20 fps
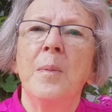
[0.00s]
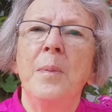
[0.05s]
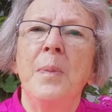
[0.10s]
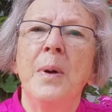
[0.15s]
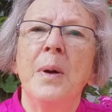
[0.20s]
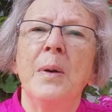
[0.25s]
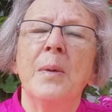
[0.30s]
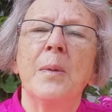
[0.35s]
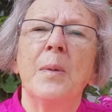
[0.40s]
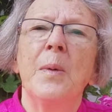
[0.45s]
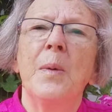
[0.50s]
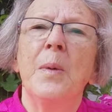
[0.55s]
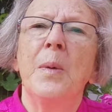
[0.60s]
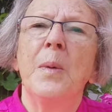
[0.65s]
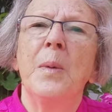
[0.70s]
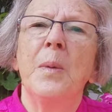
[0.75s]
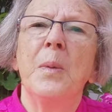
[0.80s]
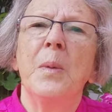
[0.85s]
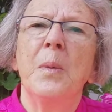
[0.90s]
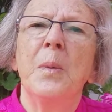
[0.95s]
But
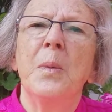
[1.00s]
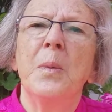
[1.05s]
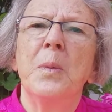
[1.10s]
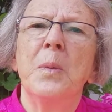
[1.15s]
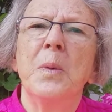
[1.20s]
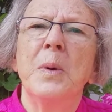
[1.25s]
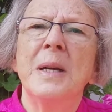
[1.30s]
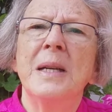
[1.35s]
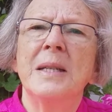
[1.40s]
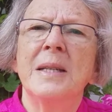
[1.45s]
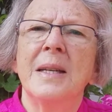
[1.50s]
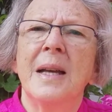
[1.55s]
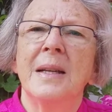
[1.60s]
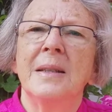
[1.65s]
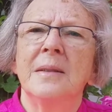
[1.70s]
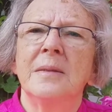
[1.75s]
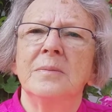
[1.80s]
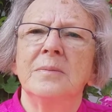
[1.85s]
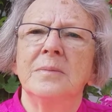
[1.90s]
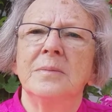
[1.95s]
we
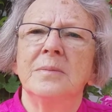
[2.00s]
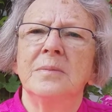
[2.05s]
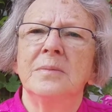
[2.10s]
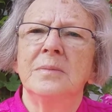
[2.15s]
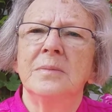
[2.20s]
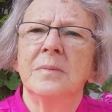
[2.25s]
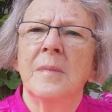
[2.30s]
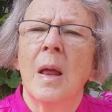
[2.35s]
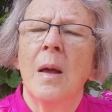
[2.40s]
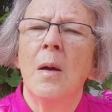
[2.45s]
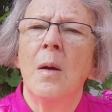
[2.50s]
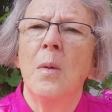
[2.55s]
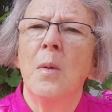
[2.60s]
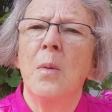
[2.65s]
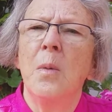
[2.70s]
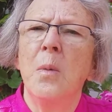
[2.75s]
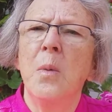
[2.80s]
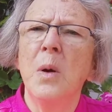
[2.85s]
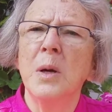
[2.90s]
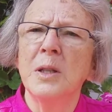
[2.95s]
said,
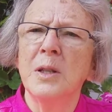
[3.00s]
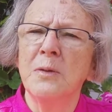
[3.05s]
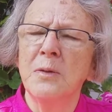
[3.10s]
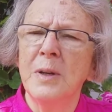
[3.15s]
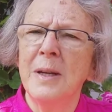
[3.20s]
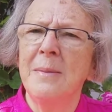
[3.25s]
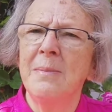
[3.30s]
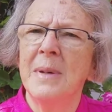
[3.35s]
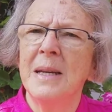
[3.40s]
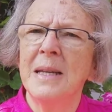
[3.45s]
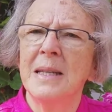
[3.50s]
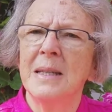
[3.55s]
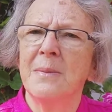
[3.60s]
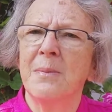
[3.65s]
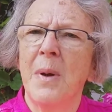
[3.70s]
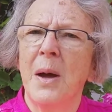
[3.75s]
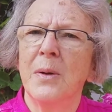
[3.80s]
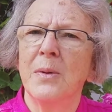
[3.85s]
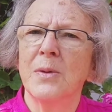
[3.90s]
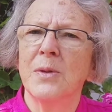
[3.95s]
what have we missed
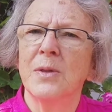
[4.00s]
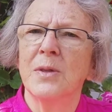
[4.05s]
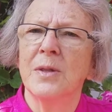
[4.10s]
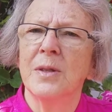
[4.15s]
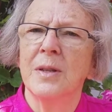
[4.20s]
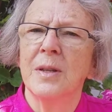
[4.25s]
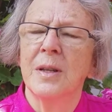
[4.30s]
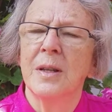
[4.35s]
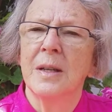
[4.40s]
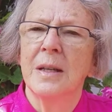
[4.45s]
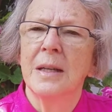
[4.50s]
most?